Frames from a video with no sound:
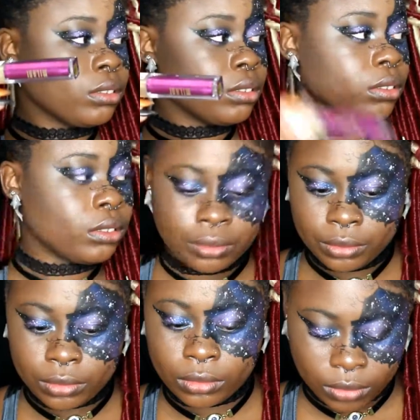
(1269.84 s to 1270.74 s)
it should have been.
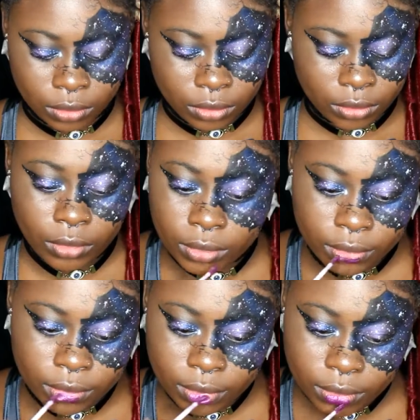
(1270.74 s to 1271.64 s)

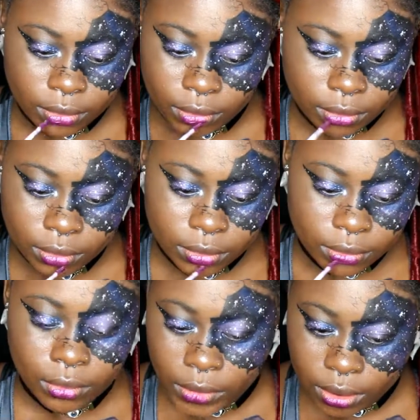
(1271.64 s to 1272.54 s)
So I just went
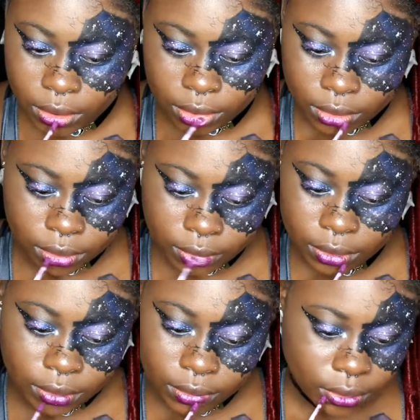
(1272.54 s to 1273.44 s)
over
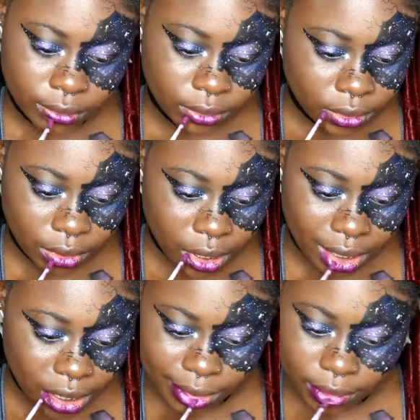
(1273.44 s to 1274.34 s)
with the blue and
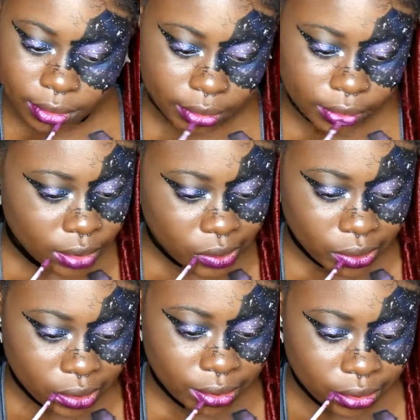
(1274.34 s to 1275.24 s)
the purple in certain
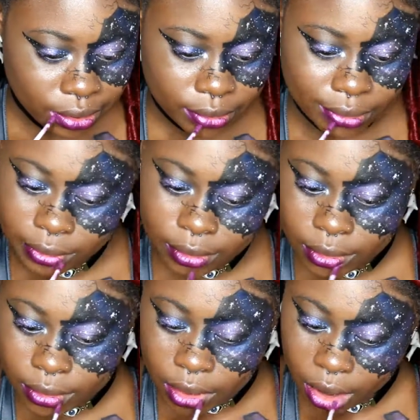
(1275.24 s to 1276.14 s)
areas just to make
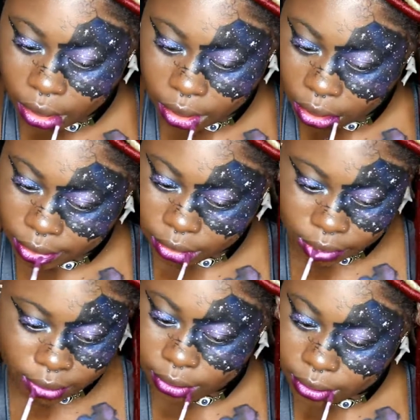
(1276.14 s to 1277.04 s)
the stars
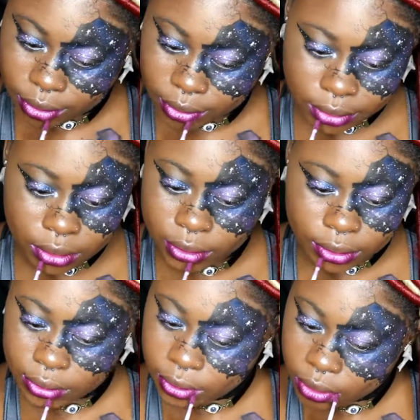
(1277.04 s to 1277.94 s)
look a little bit more faded or
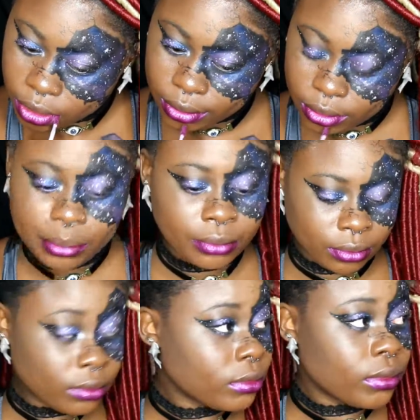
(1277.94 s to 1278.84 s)
dim.
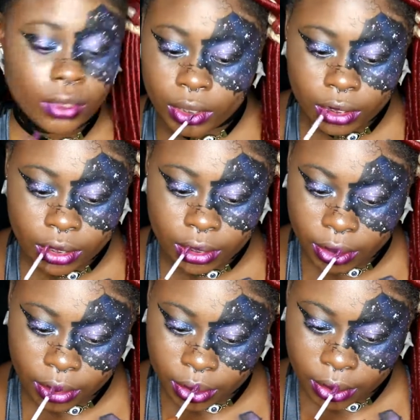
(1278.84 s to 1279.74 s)
So now I'm
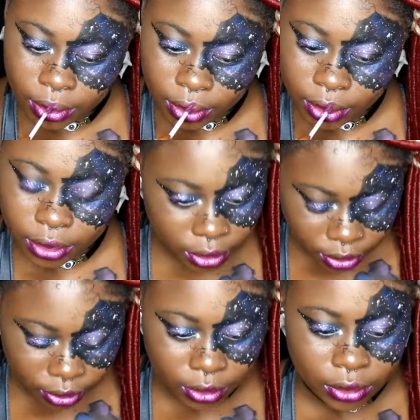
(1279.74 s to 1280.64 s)
taking
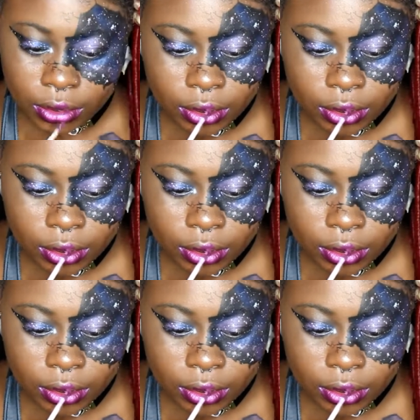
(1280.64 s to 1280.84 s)
Milani's